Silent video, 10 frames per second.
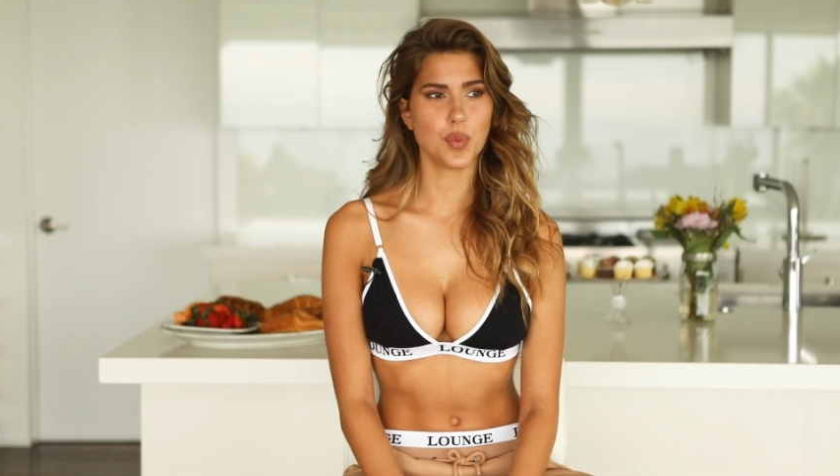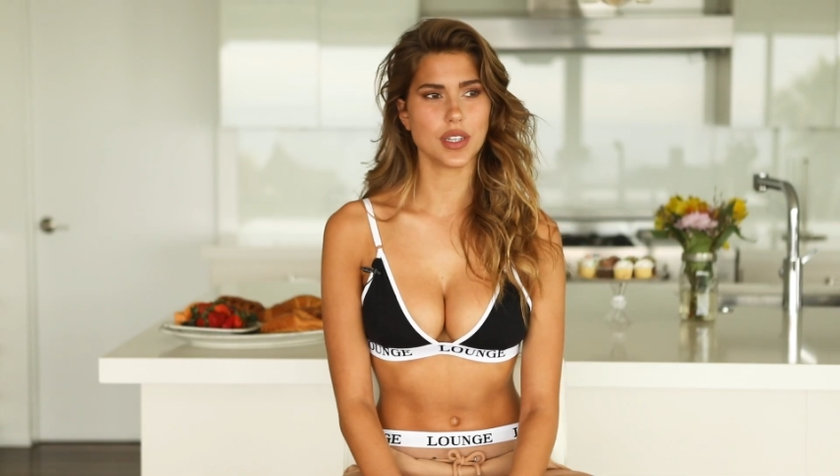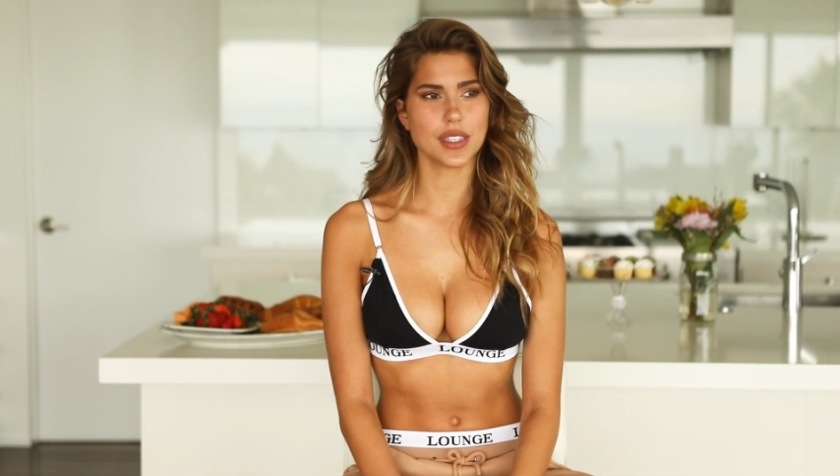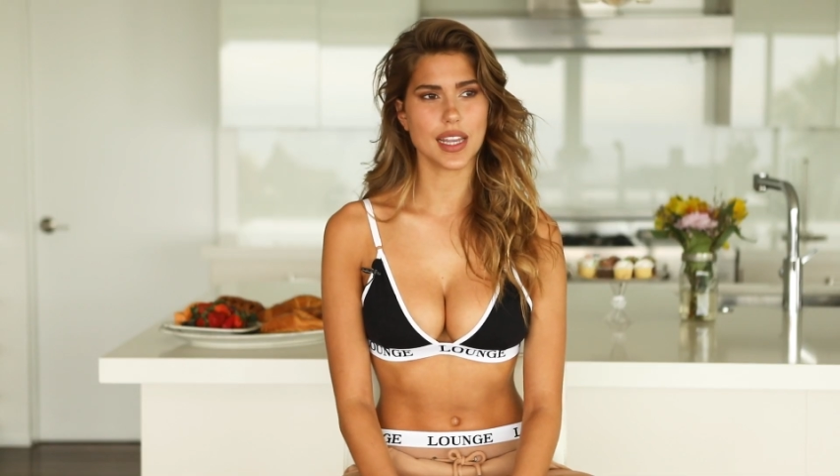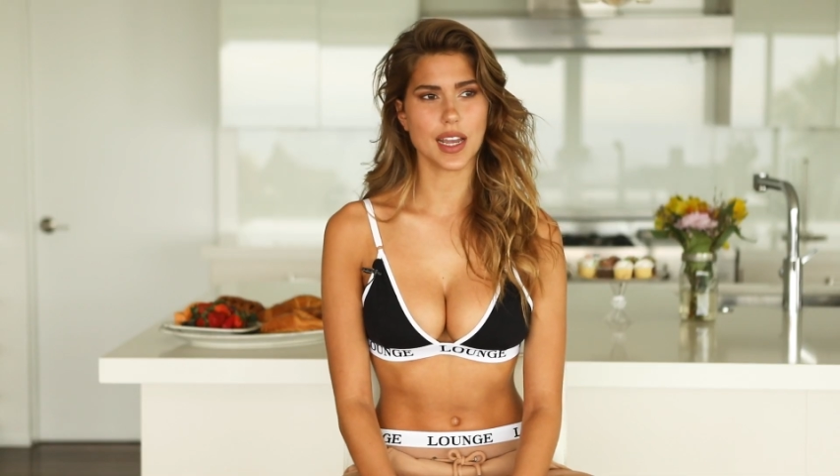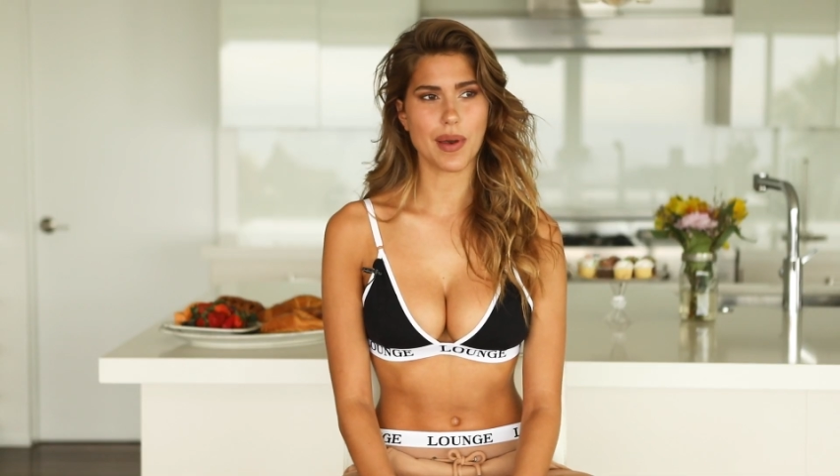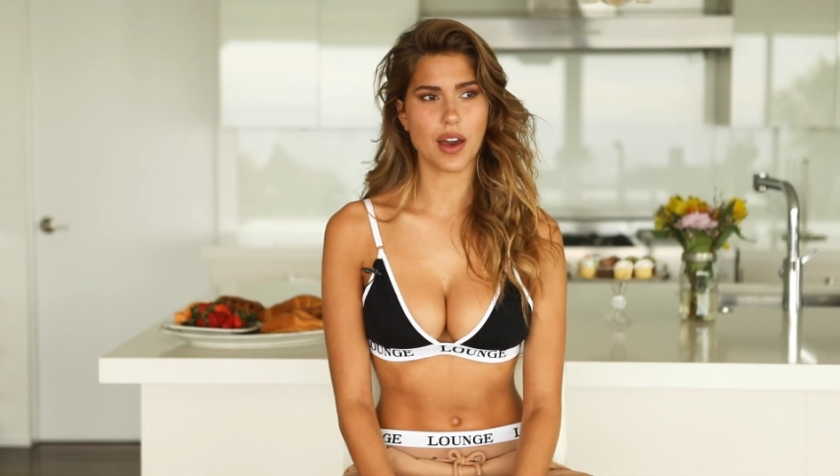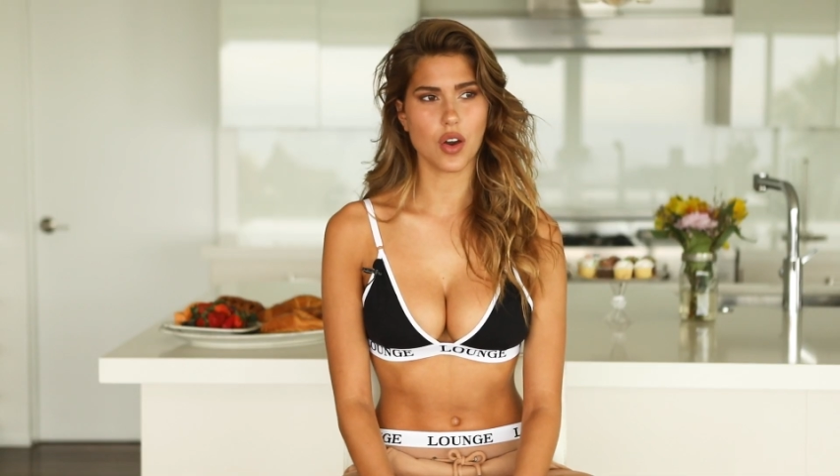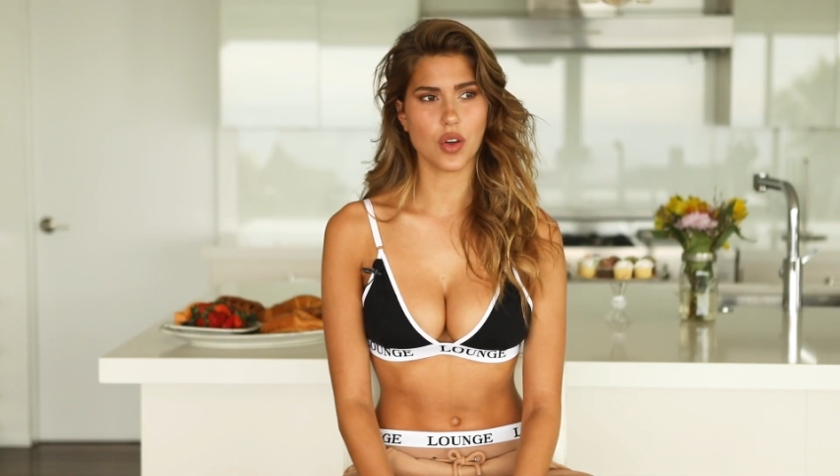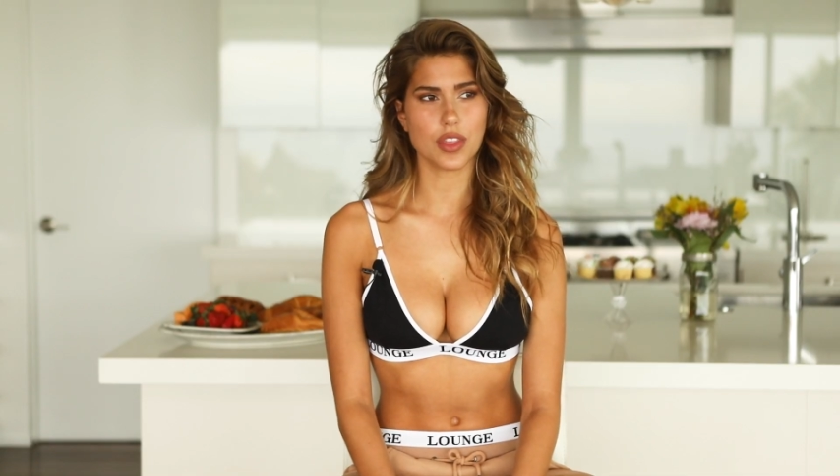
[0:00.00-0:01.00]
and worst thing
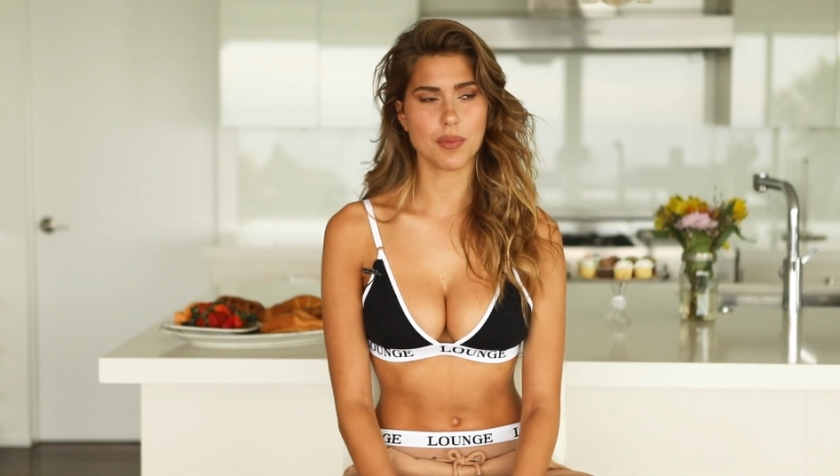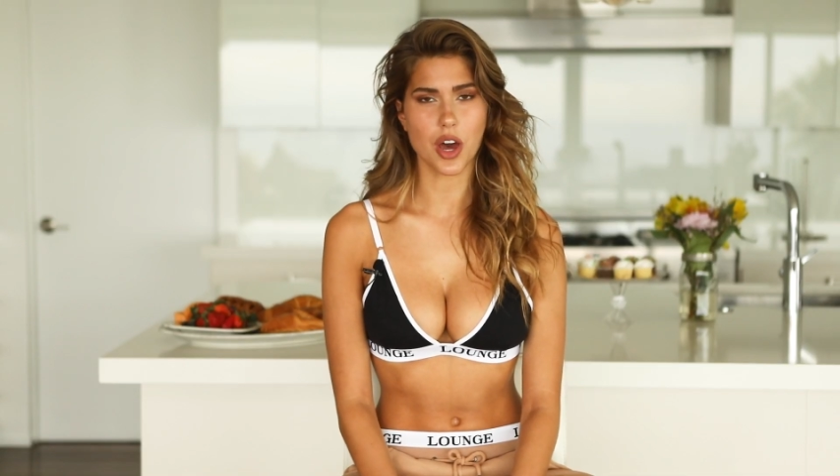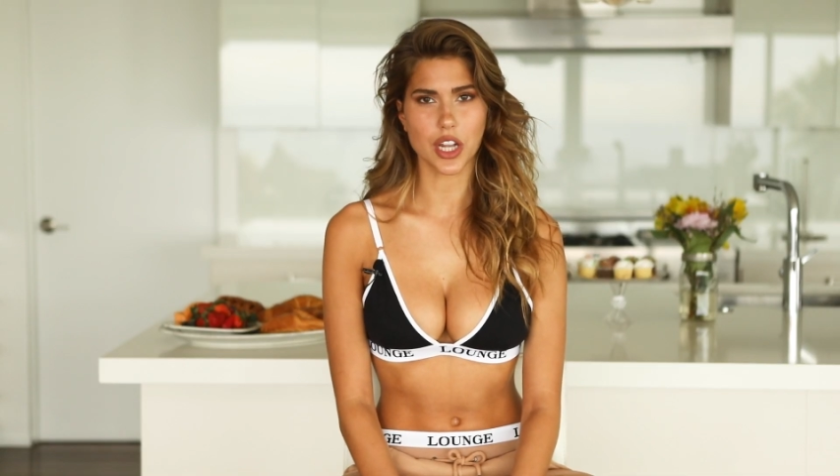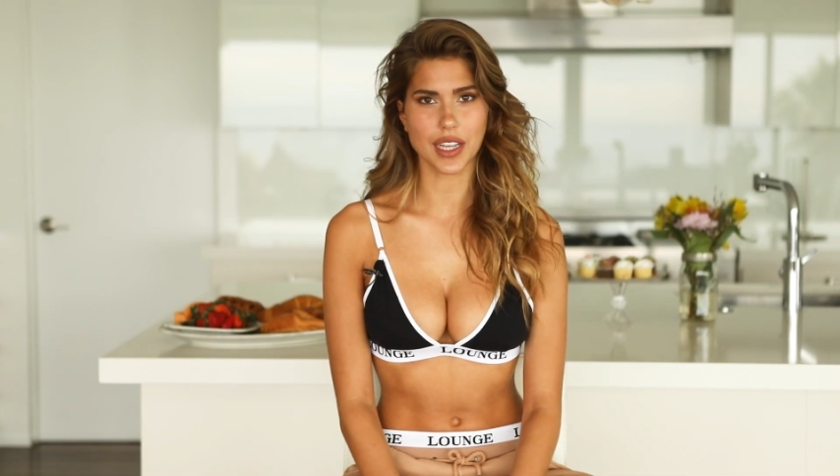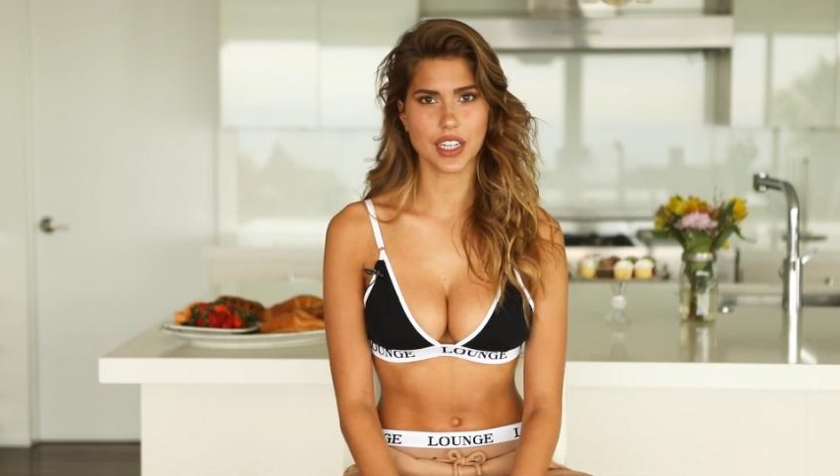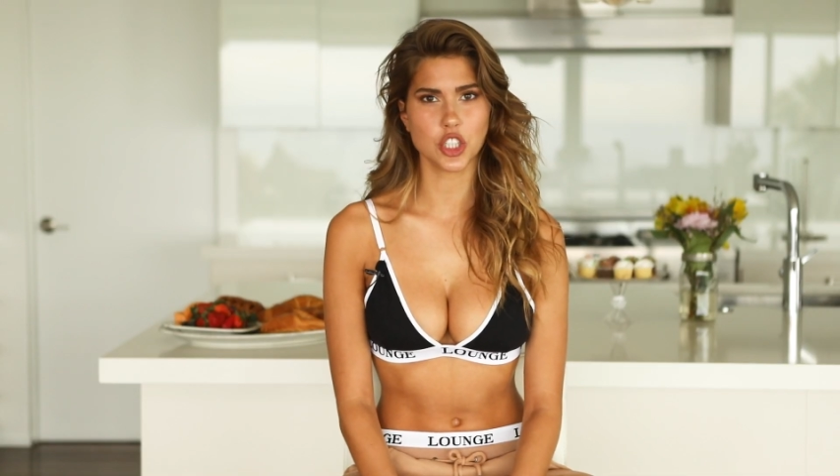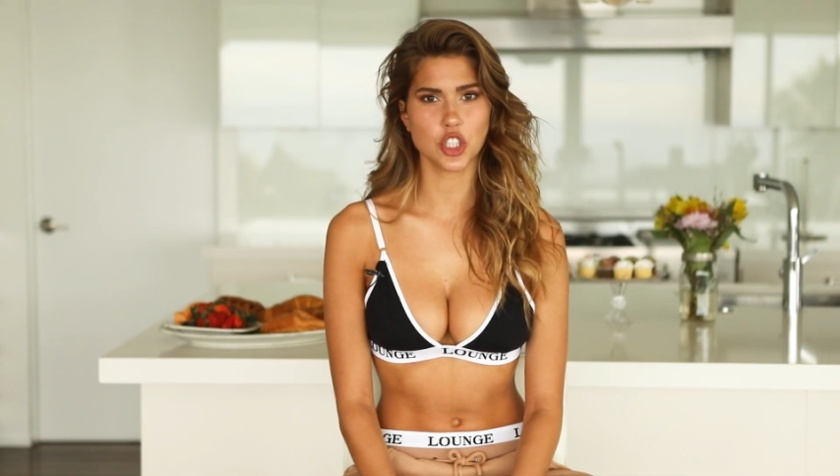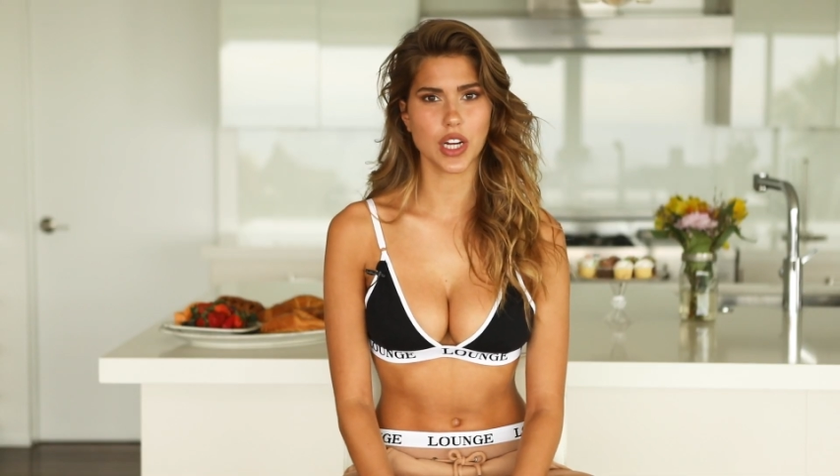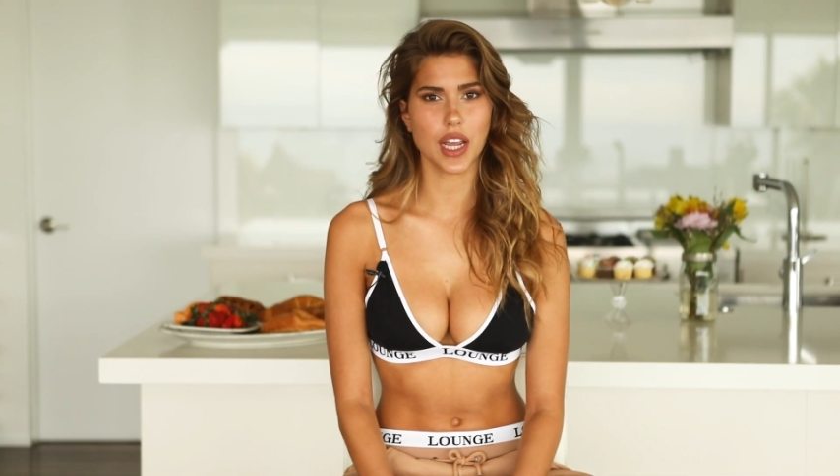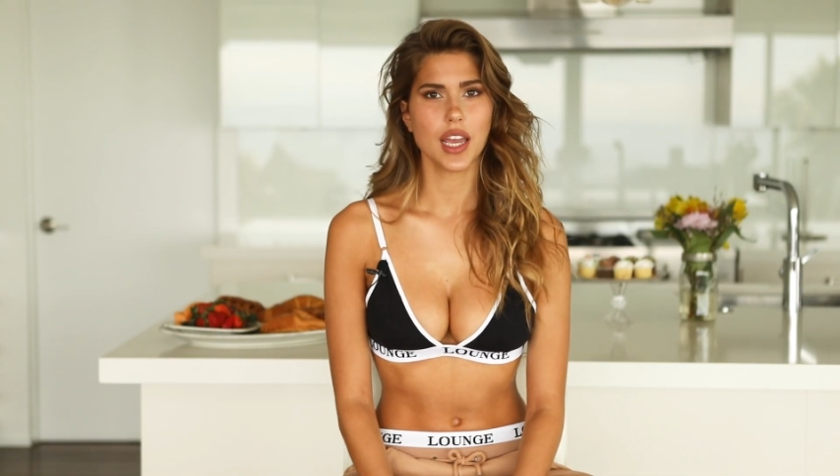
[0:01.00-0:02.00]
about the modeling
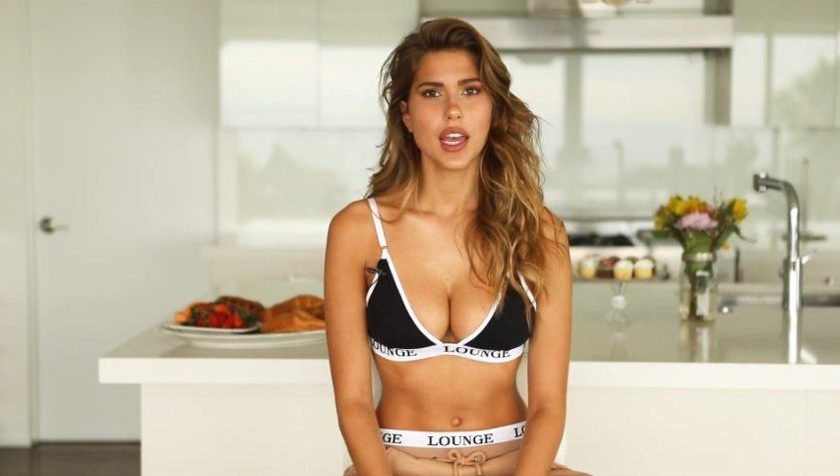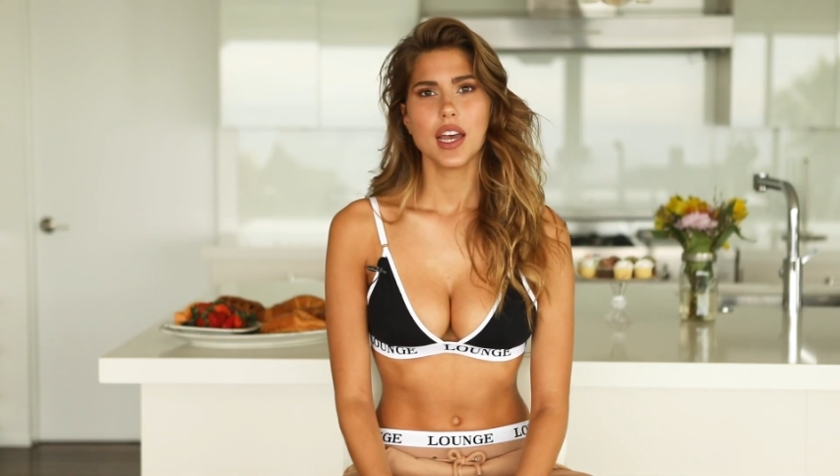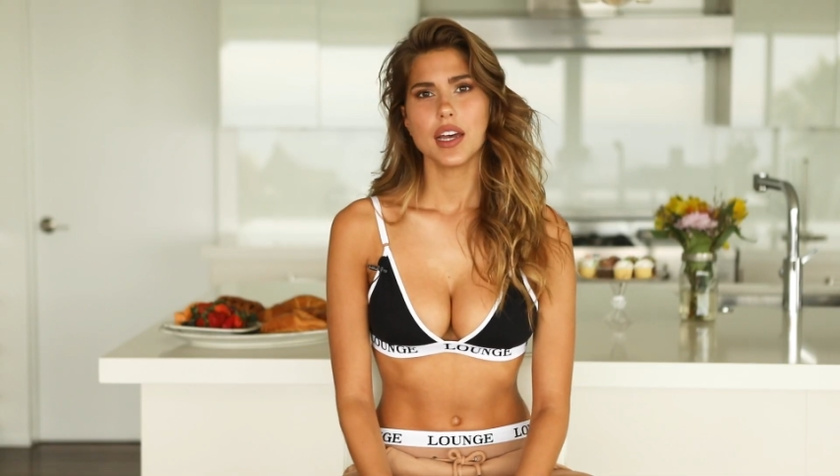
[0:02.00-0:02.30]
industry.